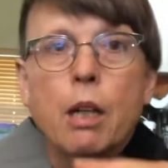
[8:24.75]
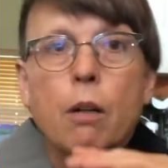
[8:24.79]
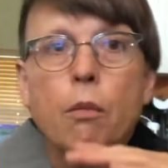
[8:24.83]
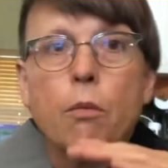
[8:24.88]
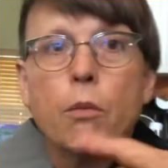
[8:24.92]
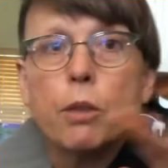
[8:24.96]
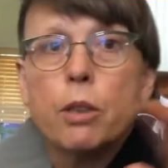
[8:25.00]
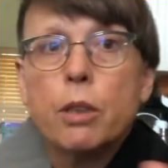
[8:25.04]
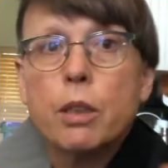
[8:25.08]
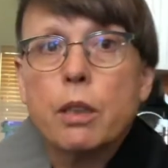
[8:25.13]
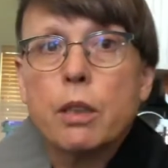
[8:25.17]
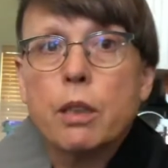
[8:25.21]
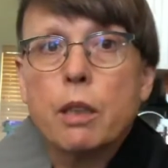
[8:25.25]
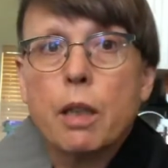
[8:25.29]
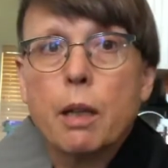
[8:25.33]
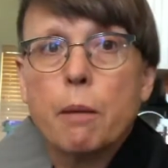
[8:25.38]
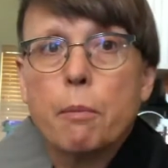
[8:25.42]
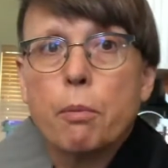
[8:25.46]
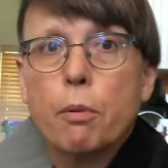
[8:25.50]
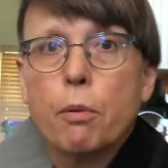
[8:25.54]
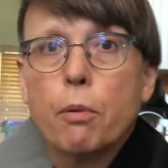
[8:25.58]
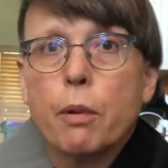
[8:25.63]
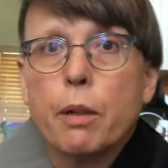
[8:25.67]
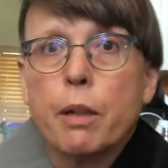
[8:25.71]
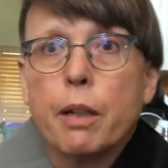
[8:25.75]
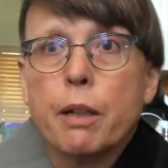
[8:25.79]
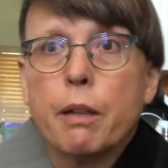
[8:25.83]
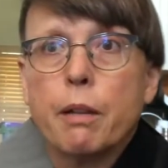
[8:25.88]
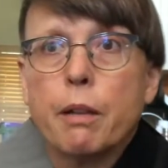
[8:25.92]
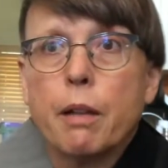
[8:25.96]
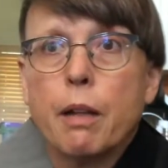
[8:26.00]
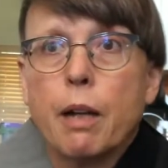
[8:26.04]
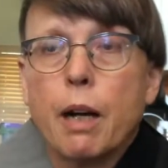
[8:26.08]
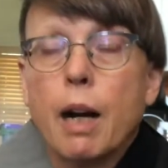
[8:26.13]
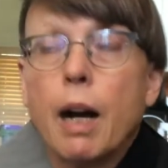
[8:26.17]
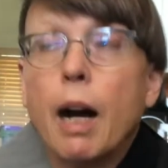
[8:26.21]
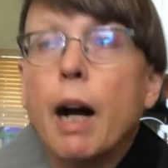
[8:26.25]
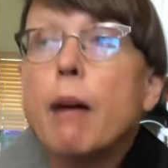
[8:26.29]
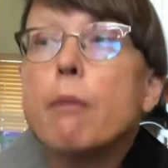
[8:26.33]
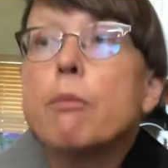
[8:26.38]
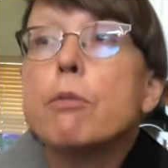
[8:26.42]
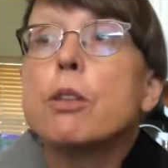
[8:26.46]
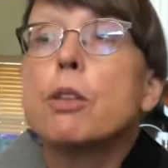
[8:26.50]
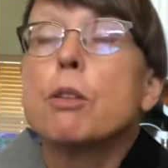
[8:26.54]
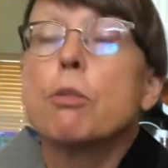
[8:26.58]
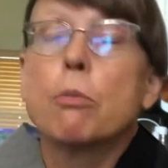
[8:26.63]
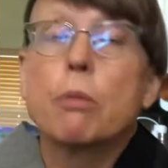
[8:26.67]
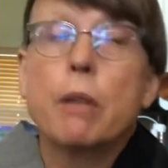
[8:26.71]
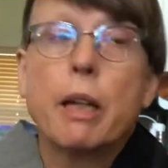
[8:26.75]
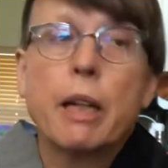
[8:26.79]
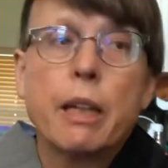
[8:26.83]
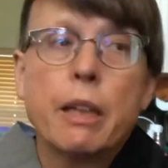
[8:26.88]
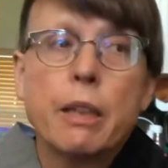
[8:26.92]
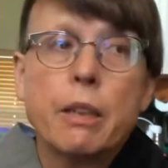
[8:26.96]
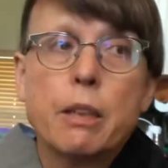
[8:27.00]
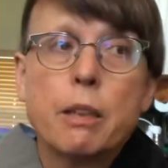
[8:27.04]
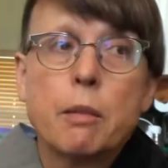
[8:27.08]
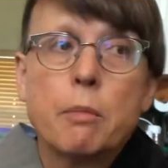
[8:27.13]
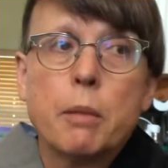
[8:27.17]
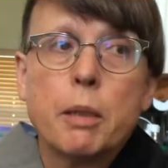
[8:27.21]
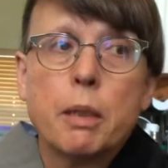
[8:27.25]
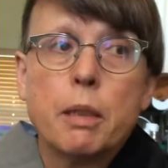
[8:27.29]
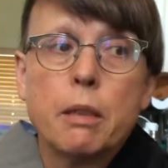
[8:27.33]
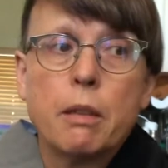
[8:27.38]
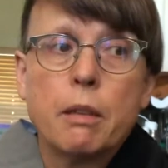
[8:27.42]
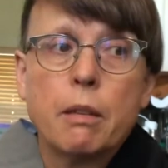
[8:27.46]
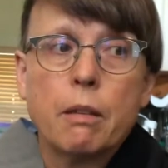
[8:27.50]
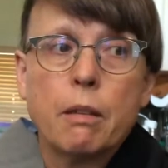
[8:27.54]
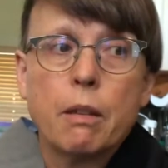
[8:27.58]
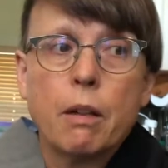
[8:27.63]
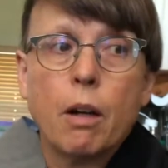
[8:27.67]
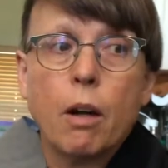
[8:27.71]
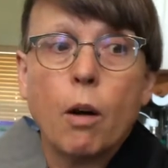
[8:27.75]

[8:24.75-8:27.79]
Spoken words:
Once you get to that point, I was ready to be